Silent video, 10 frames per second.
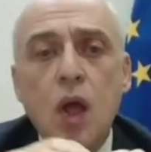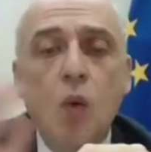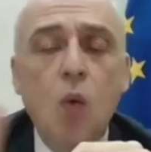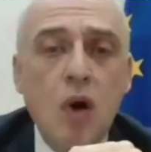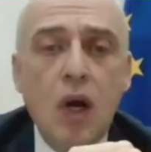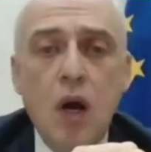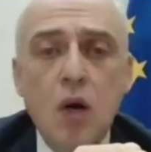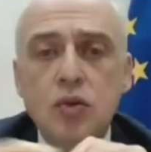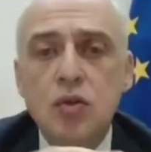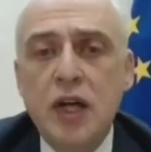
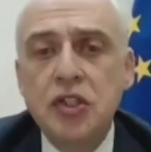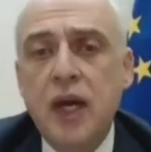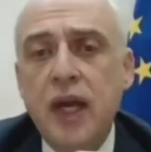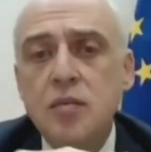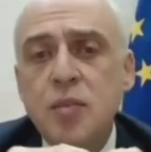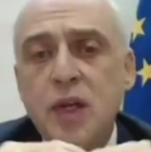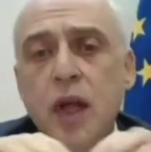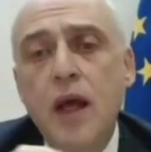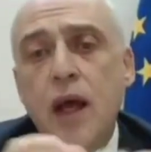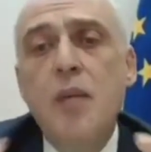walkouts, Russia has been
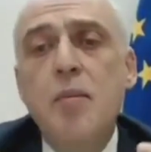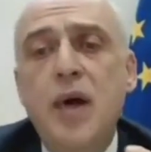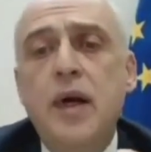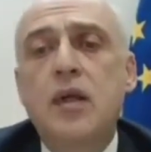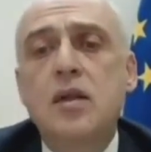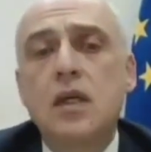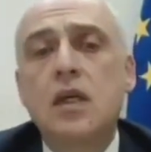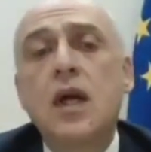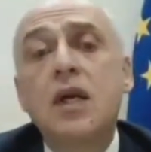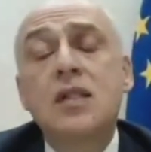hampering the
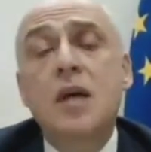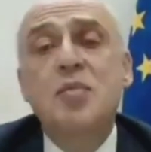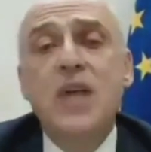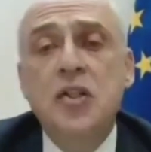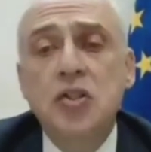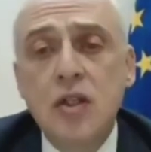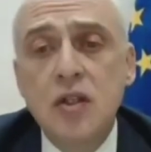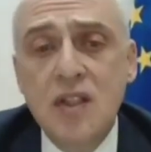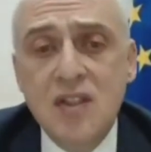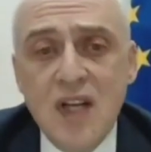substantial
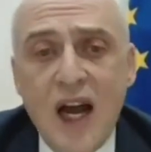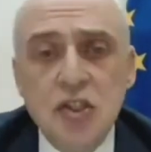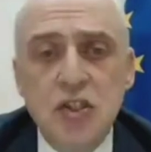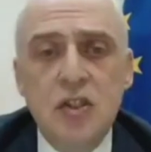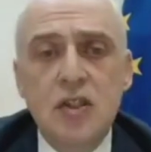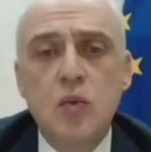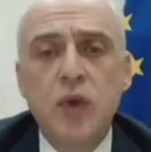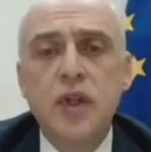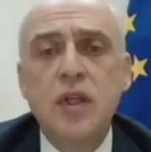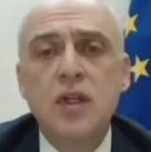discussions
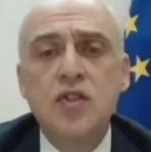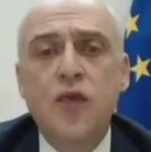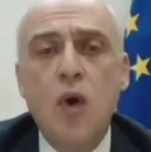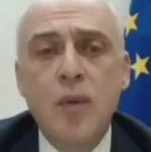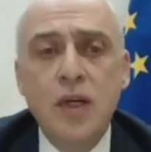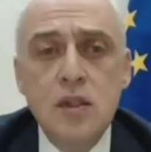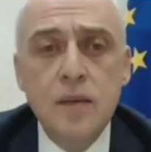within these formats.